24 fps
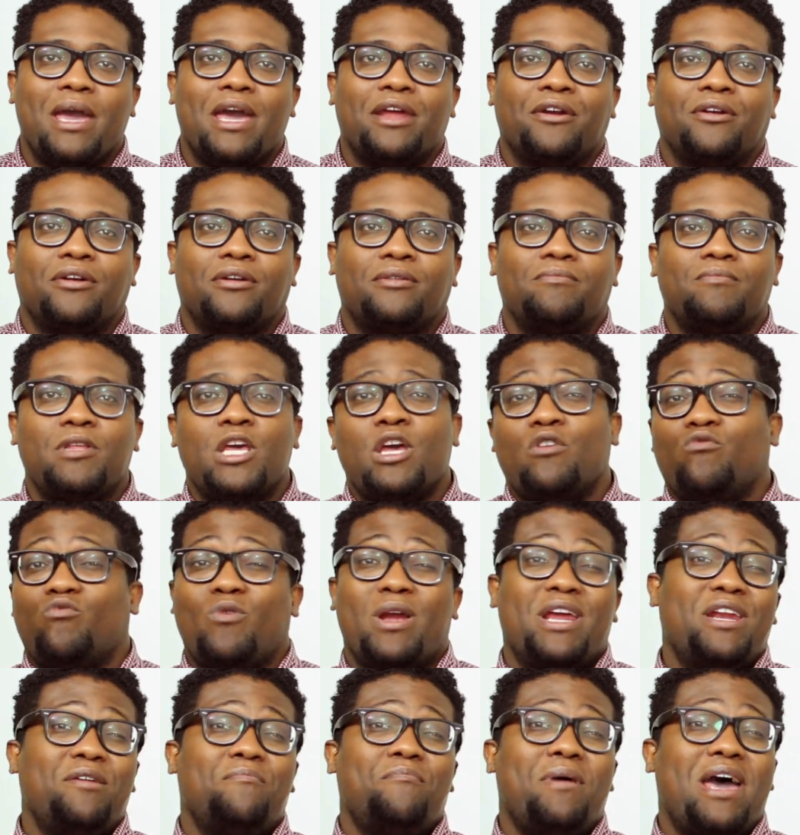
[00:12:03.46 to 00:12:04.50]
manner.
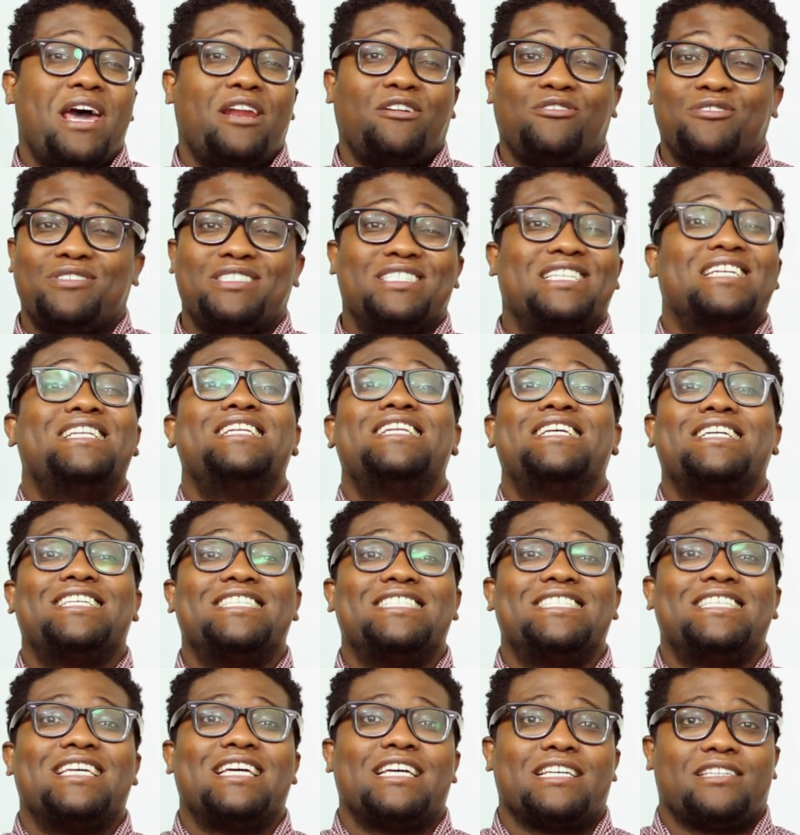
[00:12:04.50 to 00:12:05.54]
Random battles didn't
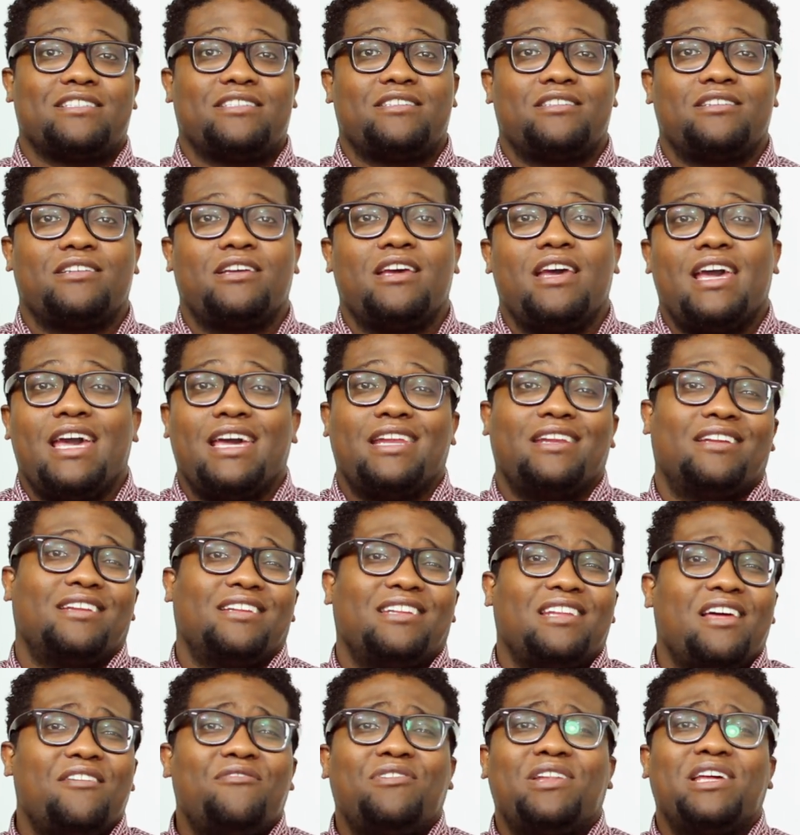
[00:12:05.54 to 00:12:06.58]
exist, and
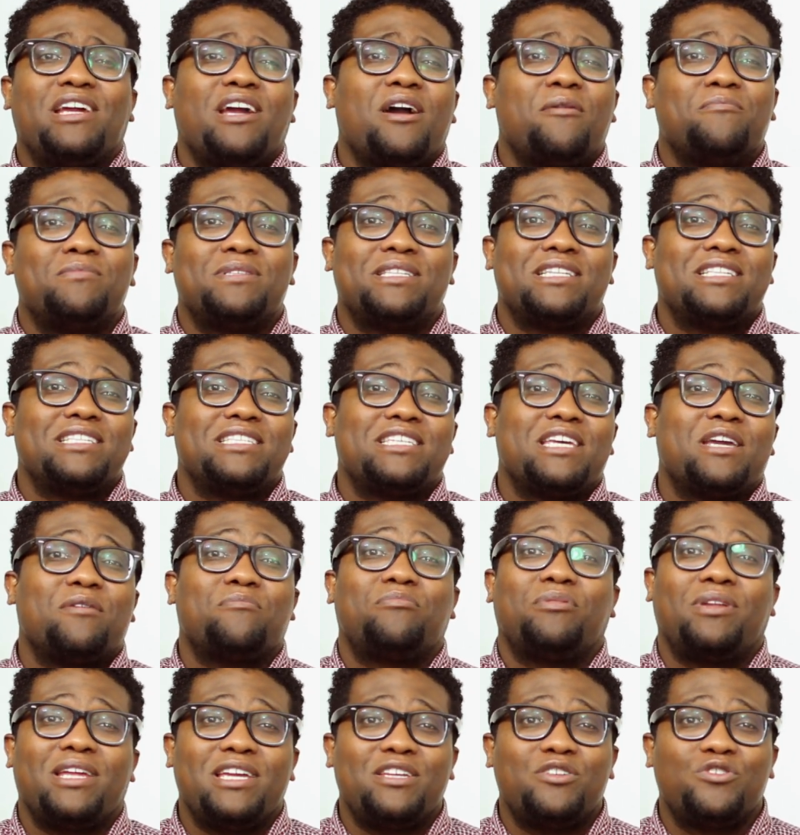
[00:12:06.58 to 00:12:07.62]
leveling up didn't take
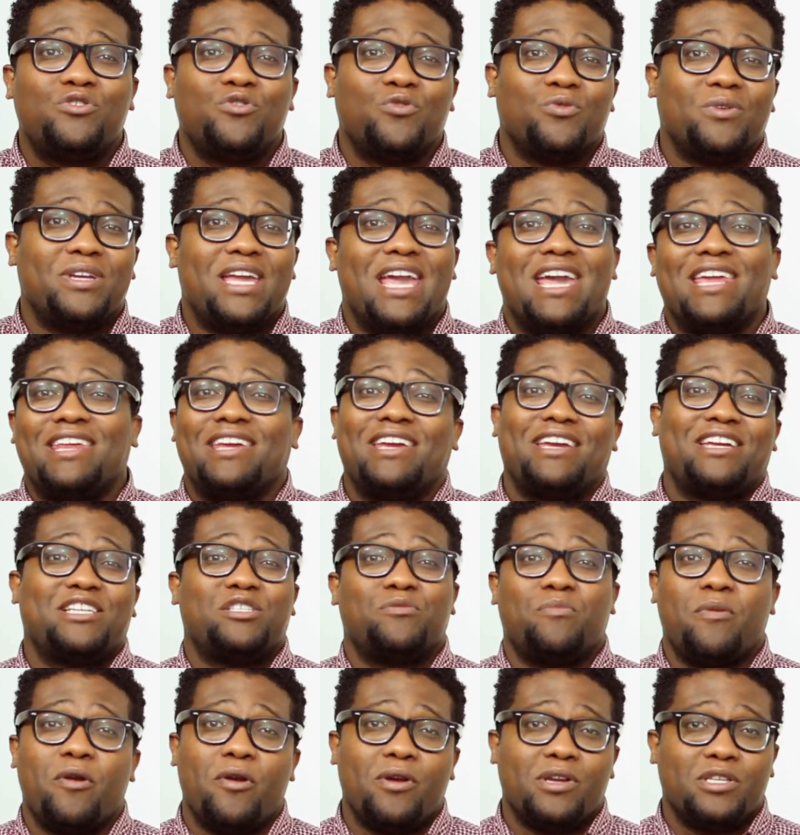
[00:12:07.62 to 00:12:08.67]
place through gaining
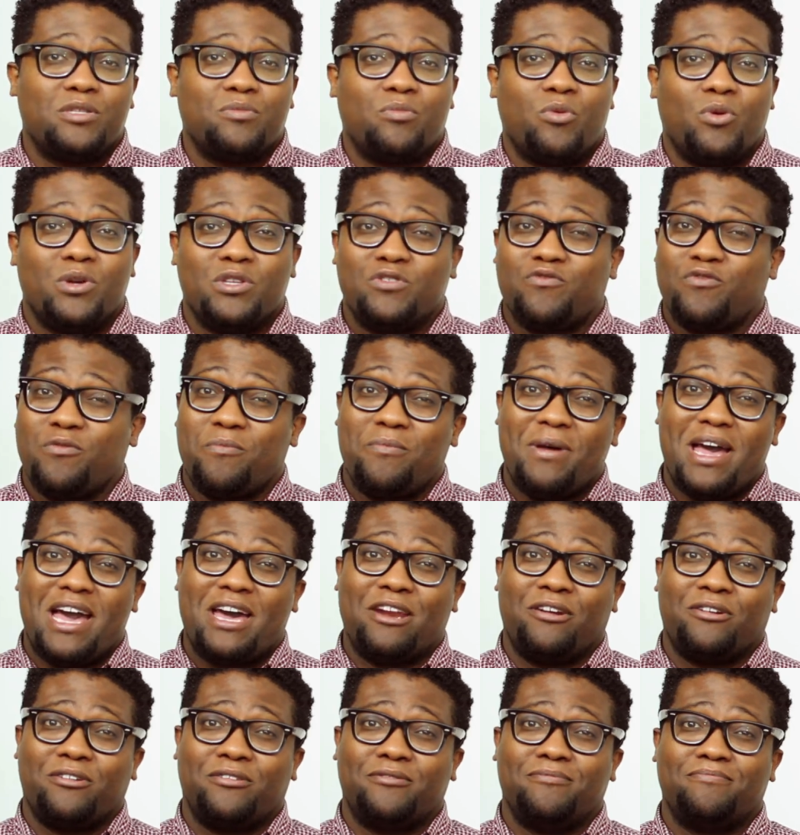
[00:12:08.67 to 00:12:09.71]
experience points from
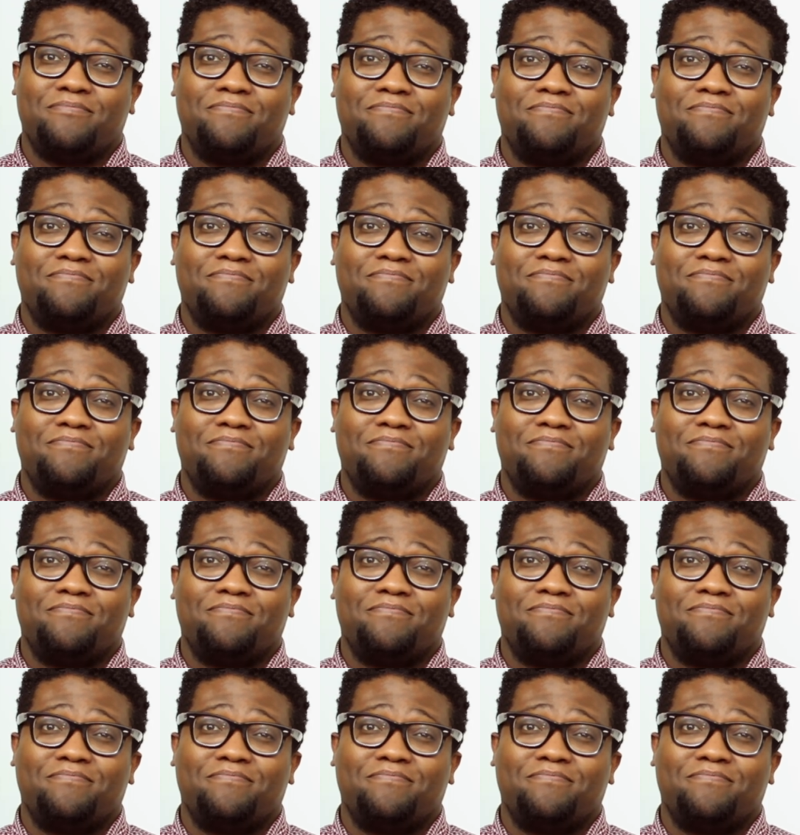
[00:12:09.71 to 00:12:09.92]
battle.